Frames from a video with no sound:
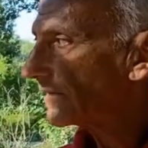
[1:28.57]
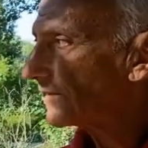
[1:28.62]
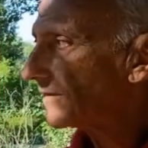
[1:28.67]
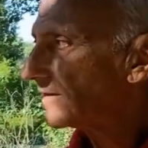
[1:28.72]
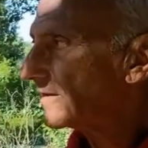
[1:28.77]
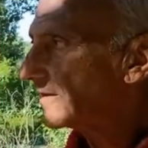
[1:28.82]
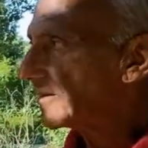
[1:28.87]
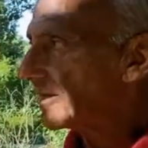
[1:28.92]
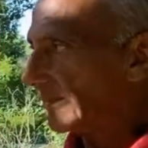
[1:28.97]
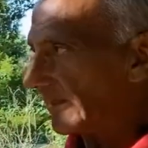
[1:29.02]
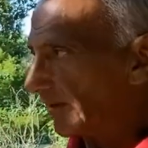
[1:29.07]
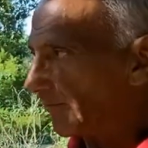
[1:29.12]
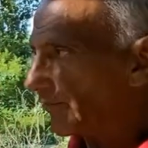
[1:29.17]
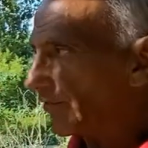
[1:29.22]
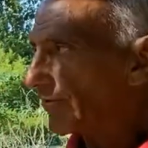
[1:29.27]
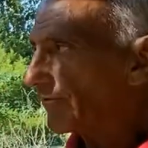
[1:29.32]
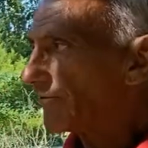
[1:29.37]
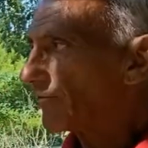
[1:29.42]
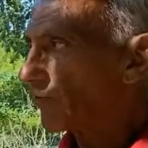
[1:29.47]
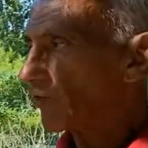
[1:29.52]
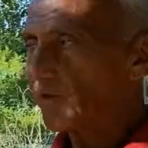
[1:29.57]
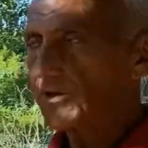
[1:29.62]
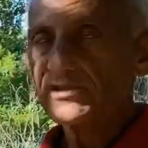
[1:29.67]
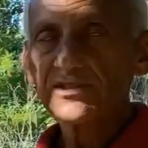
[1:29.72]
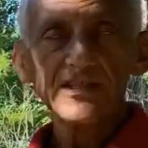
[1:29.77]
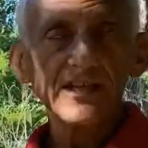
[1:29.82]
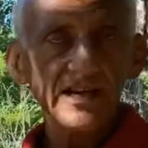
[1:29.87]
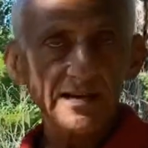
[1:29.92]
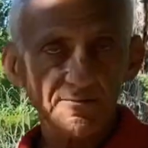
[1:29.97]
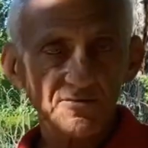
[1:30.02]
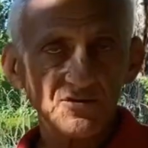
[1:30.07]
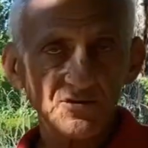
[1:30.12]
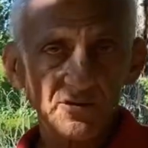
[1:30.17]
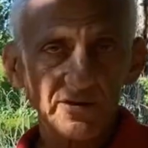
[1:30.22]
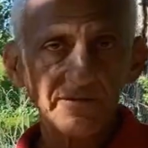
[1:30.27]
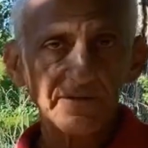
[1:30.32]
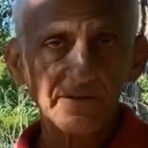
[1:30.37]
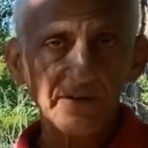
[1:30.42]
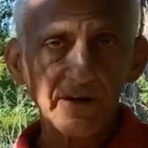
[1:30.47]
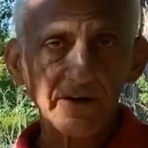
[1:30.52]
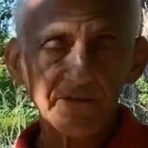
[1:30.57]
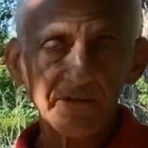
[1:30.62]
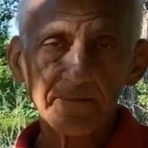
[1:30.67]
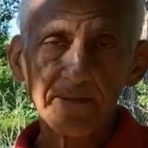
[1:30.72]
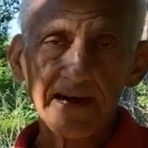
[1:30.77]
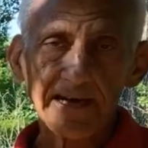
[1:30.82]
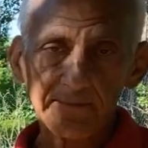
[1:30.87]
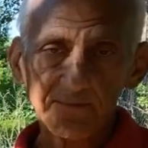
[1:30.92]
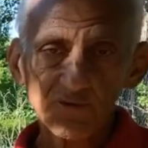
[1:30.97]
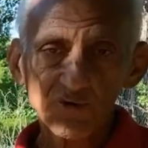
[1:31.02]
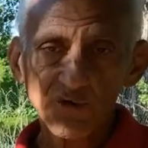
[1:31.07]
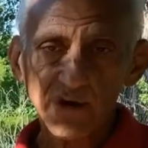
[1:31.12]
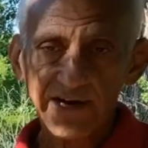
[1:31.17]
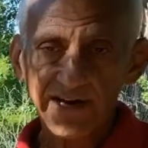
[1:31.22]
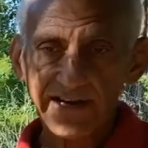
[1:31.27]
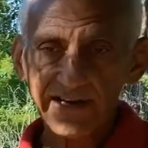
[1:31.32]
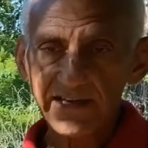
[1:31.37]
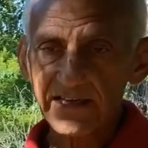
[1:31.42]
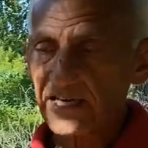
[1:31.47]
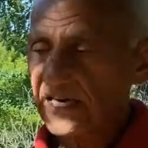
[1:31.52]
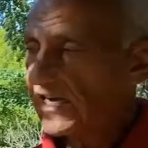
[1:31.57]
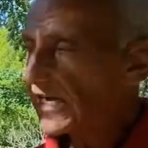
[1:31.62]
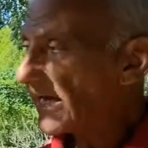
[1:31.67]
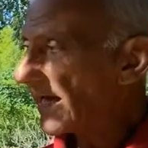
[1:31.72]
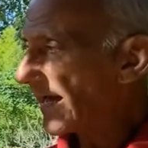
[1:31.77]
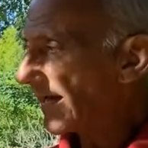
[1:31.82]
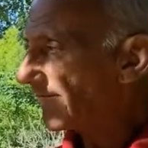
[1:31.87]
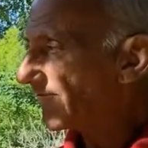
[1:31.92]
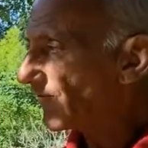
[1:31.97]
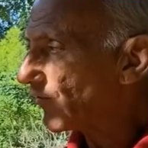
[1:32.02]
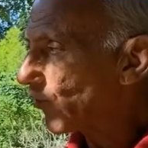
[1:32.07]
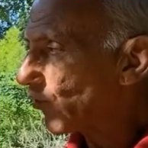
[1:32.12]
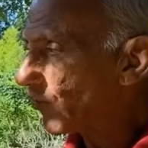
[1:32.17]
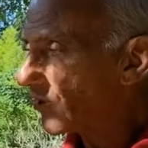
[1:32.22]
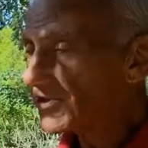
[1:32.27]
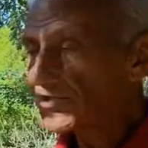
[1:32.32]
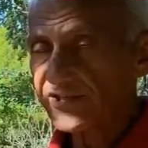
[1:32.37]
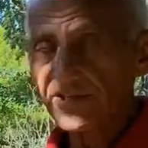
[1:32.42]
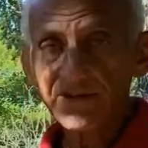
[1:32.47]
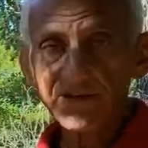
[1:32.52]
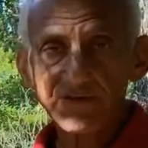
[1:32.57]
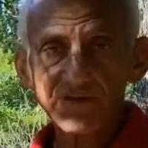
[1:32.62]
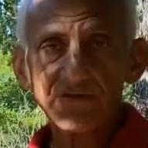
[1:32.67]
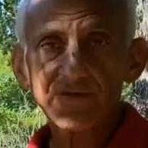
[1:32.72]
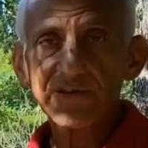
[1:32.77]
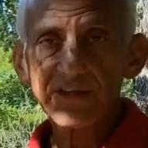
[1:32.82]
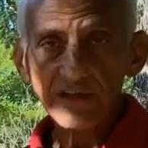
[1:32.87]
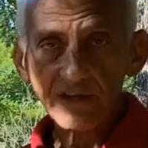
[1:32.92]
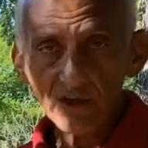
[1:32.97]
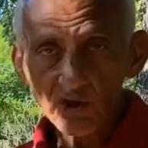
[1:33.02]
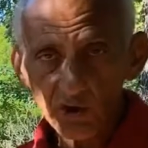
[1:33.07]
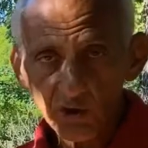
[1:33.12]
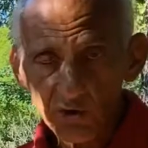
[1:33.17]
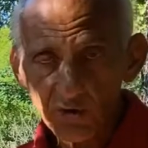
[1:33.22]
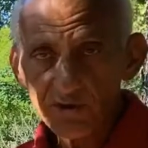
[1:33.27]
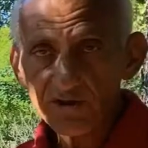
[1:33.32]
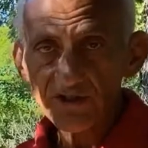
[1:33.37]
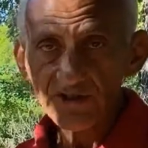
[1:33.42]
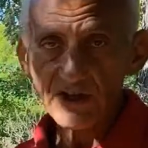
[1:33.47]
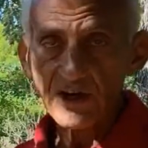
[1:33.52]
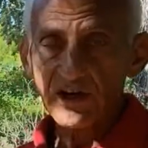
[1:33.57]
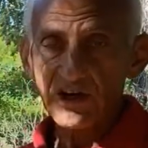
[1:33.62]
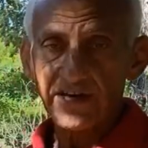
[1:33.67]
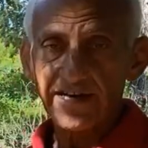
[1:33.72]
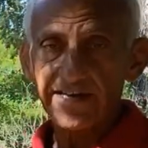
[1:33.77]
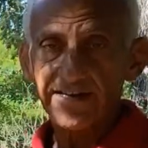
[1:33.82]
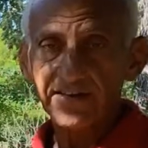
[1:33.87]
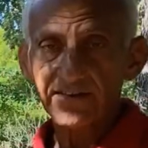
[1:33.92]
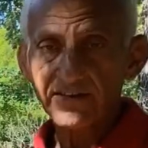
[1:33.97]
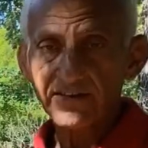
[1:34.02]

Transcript: The liquid, of course, comes off of the bottom tray and falls into the cold side,